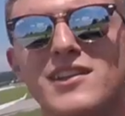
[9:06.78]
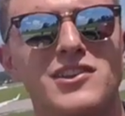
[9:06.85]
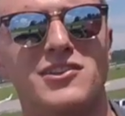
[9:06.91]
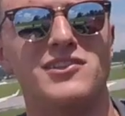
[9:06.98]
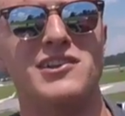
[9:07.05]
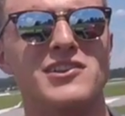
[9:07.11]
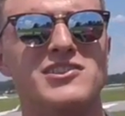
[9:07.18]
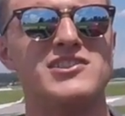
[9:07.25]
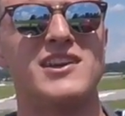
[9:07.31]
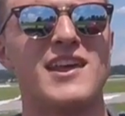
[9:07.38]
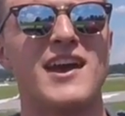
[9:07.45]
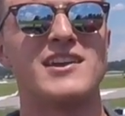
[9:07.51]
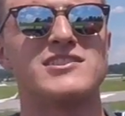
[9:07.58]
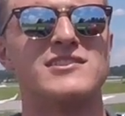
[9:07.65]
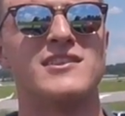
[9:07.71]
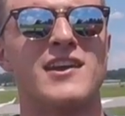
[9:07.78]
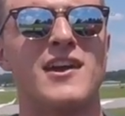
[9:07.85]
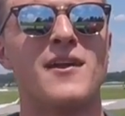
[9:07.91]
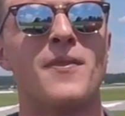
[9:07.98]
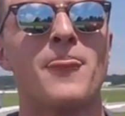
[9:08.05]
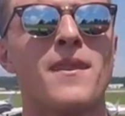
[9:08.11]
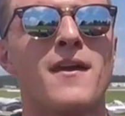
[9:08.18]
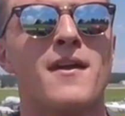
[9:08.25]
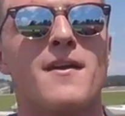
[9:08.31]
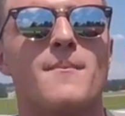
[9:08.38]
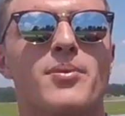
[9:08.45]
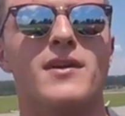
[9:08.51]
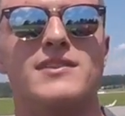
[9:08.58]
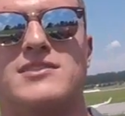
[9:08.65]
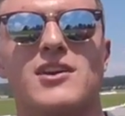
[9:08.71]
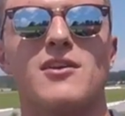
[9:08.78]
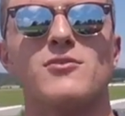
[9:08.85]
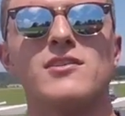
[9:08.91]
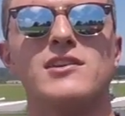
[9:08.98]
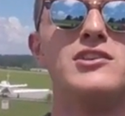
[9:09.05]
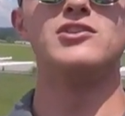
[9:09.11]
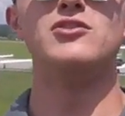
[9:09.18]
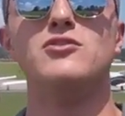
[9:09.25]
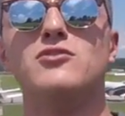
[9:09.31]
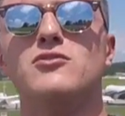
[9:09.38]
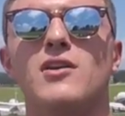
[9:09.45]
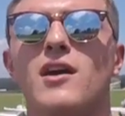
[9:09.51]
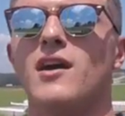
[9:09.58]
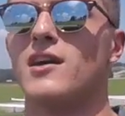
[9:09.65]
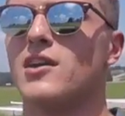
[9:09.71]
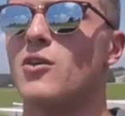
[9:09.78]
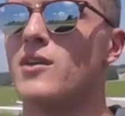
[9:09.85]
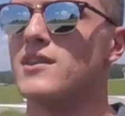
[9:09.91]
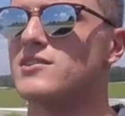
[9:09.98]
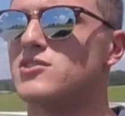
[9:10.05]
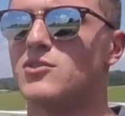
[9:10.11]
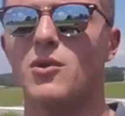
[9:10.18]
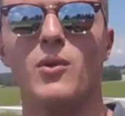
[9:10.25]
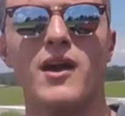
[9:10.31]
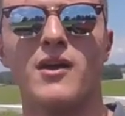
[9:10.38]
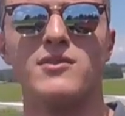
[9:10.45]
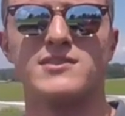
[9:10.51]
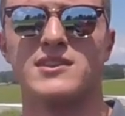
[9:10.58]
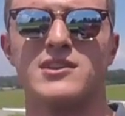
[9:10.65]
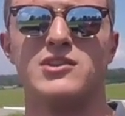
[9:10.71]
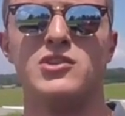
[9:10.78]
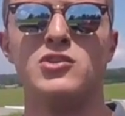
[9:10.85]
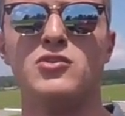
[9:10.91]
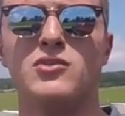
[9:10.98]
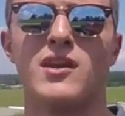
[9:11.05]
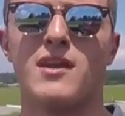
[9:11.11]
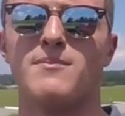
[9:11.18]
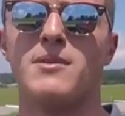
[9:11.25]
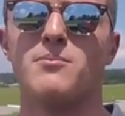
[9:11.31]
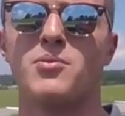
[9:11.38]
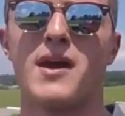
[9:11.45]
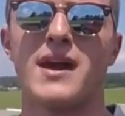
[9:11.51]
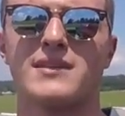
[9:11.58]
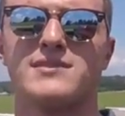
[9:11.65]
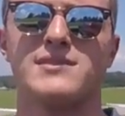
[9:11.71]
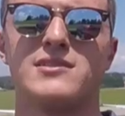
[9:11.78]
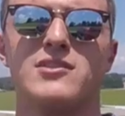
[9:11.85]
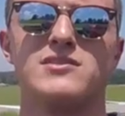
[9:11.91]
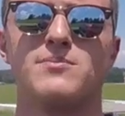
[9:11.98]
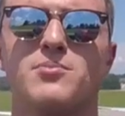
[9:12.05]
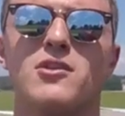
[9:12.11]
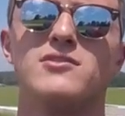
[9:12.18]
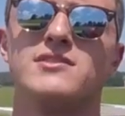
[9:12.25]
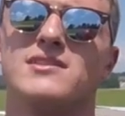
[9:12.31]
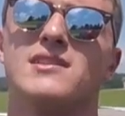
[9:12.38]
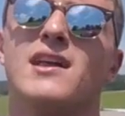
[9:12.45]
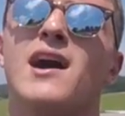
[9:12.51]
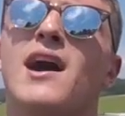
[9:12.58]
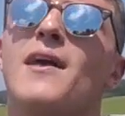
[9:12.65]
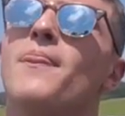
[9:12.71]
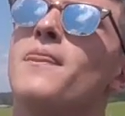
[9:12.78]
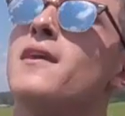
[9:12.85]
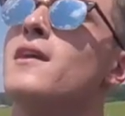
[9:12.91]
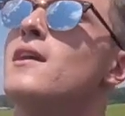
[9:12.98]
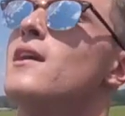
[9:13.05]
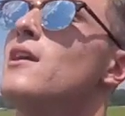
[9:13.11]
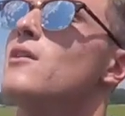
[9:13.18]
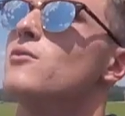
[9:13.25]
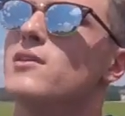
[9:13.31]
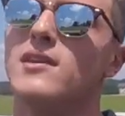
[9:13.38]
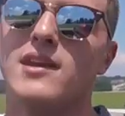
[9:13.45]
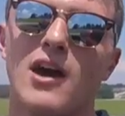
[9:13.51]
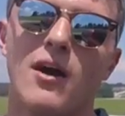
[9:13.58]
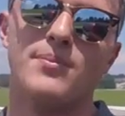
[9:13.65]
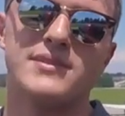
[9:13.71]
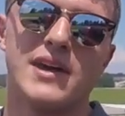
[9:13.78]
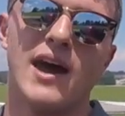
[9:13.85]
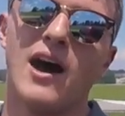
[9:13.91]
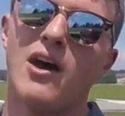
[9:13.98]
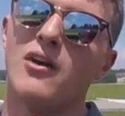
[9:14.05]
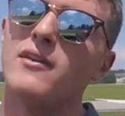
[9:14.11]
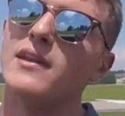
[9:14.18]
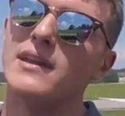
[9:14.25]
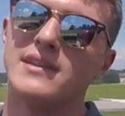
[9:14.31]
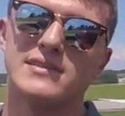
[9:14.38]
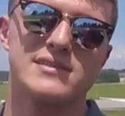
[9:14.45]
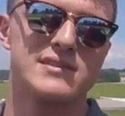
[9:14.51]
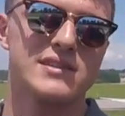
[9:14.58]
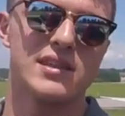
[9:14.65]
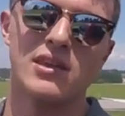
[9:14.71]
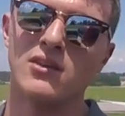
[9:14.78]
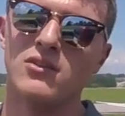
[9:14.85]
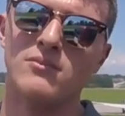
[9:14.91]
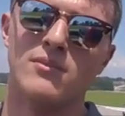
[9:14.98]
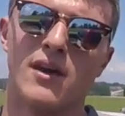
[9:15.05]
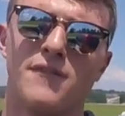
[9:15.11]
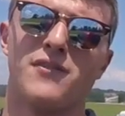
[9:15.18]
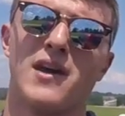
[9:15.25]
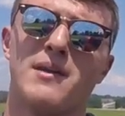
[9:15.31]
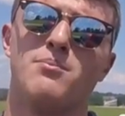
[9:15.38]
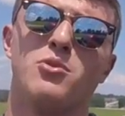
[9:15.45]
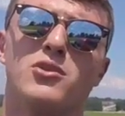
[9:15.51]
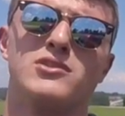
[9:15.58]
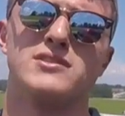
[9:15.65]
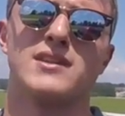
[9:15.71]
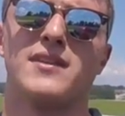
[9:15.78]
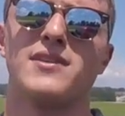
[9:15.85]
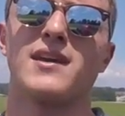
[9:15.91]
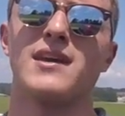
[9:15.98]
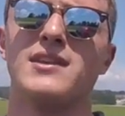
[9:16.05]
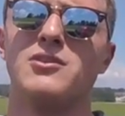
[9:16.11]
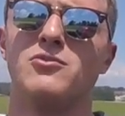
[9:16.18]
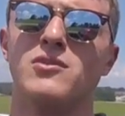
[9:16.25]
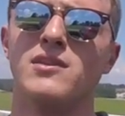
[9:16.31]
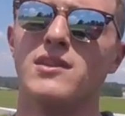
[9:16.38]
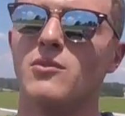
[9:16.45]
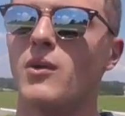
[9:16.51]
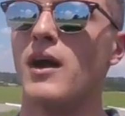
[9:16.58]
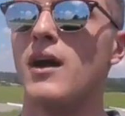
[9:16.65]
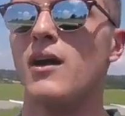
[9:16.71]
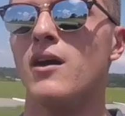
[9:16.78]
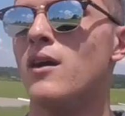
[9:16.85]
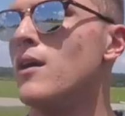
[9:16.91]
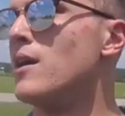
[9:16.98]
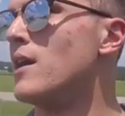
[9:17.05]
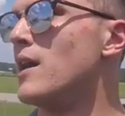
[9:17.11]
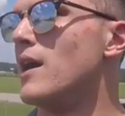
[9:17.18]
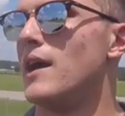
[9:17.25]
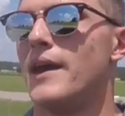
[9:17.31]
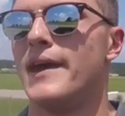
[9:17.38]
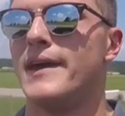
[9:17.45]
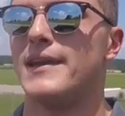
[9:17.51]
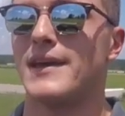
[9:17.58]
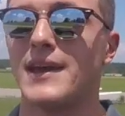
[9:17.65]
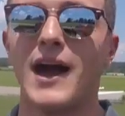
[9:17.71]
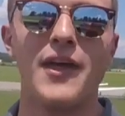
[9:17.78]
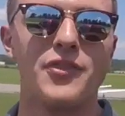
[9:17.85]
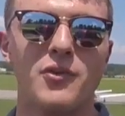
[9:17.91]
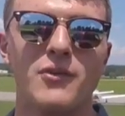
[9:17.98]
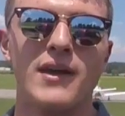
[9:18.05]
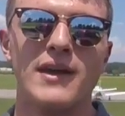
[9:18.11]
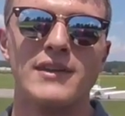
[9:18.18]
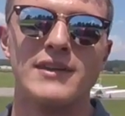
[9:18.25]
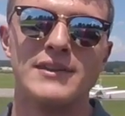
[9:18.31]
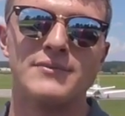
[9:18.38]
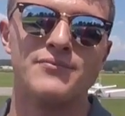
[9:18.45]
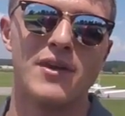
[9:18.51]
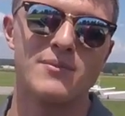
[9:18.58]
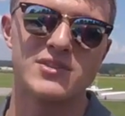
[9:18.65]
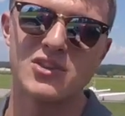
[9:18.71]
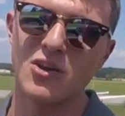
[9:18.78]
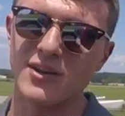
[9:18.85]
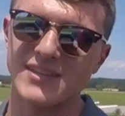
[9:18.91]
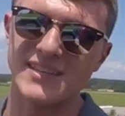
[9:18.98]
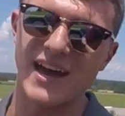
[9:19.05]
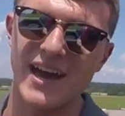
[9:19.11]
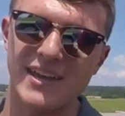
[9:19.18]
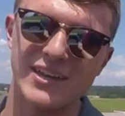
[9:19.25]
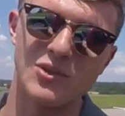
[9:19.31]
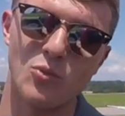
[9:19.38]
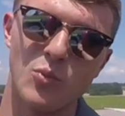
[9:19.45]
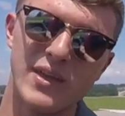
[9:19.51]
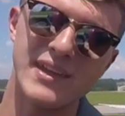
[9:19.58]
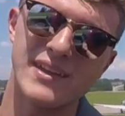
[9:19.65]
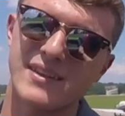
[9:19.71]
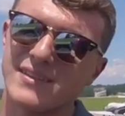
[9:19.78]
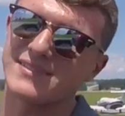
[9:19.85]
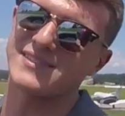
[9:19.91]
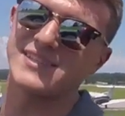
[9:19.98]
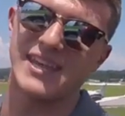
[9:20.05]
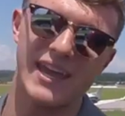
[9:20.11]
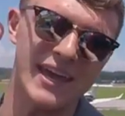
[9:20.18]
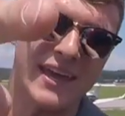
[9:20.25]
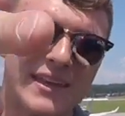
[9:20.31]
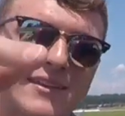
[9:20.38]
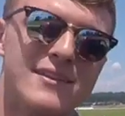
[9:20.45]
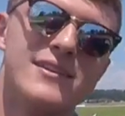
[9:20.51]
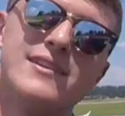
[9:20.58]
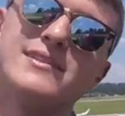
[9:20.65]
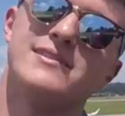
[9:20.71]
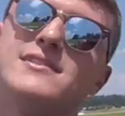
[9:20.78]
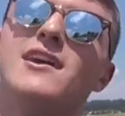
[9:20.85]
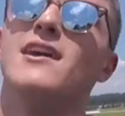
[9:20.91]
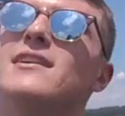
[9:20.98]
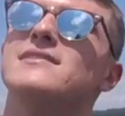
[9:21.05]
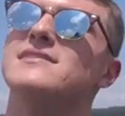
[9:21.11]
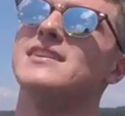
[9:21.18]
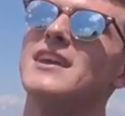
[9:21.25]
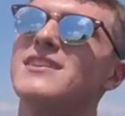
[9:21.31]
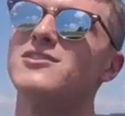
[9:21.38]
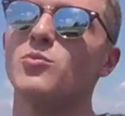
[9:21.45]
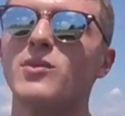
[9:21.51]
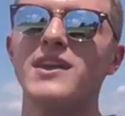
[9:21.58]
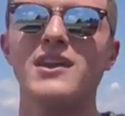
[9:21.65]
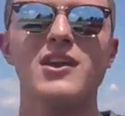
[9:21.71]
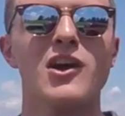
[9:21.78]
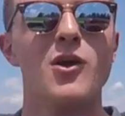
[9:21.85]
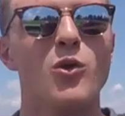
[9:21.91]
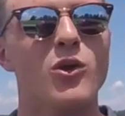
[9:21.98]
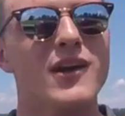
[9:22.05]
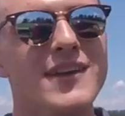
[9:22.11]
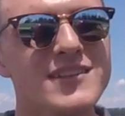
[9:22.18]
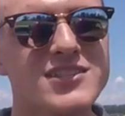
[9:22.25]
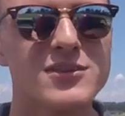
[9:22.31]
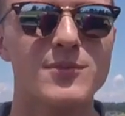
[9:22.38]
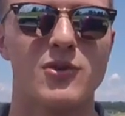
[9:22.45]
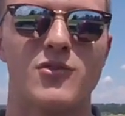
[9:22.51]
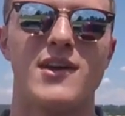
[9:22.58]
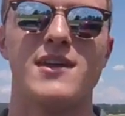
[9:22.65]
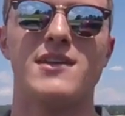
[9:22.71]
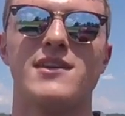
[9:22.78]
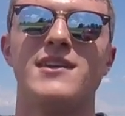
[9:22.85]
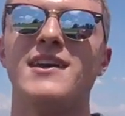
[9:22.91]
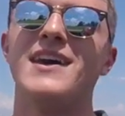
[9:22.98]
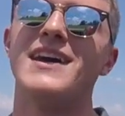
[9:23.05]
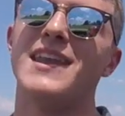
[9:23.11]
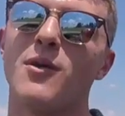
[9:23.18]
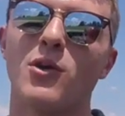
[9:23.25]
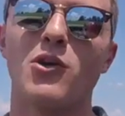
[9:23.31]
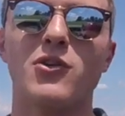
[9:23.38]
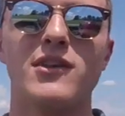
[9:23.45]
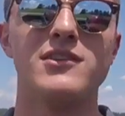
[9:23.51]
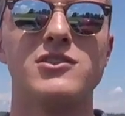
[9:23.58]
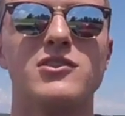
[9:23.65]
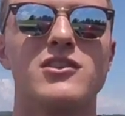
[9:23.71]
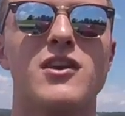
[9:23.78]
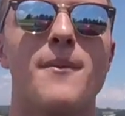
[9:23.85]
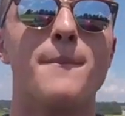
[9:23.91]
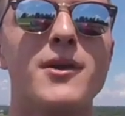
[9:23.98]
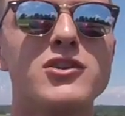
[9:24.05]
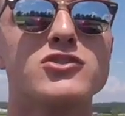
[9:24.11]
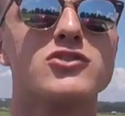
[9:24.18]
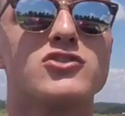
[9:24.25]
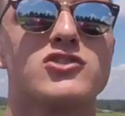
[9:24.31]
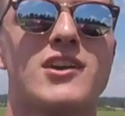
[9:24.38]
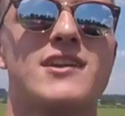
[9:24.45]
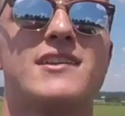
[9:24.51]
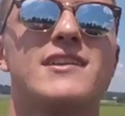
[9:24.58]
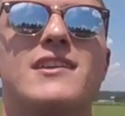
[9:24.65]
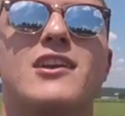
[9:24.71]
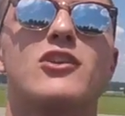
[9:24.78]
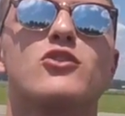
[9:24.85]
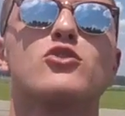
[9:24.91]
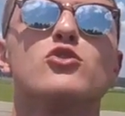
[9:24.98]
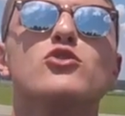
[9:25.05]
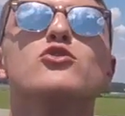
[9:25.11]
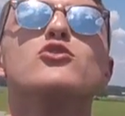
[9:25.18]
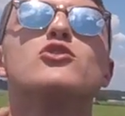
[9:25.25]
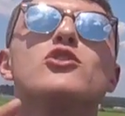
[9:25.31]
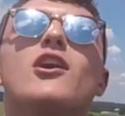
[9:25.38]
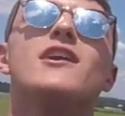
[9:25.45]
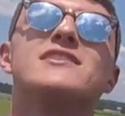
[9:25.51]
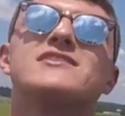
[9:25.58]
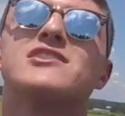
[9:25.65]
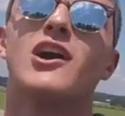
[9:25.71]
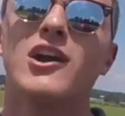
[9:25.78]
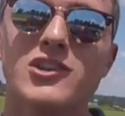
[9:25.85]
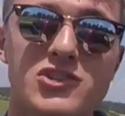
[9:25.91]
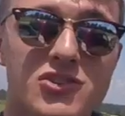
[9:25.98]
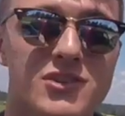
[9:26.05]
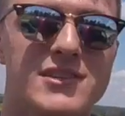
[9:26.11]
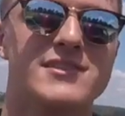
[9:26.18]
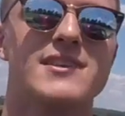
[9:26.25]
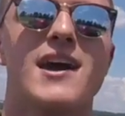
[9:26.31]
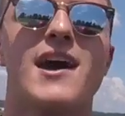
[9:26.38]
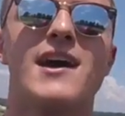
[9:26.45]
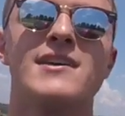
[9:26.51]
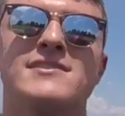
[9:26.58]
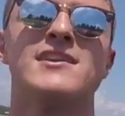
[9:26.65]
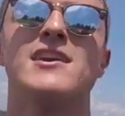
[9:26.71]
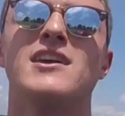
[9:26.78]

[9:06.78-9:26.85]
Little Learjet action there. But so I really knew going into it what I was going to do, and I'd been practicing those approaches a lot. Really helped out and just killed my flight portion. I think I did really well, and I got the rating. I'm so excited. Week 10 is done. 10th week, we're instrument rated. Now we're going into commercial training in our crew cross countries, guys.